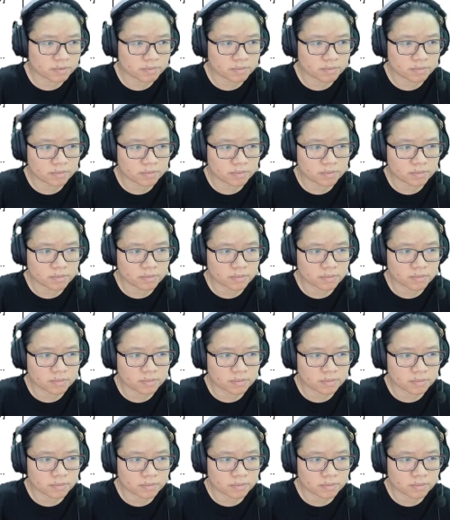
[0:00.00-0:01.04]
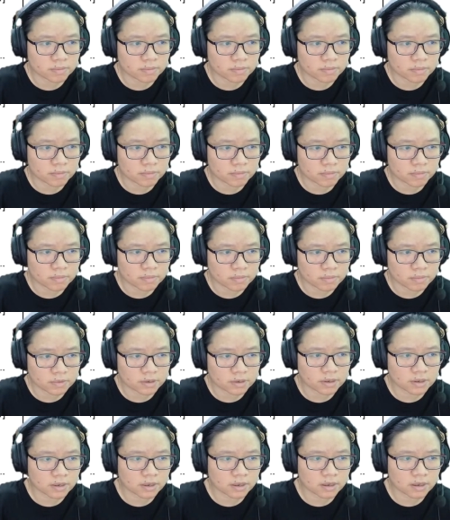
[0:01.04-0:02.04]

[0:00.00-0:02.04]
(silence)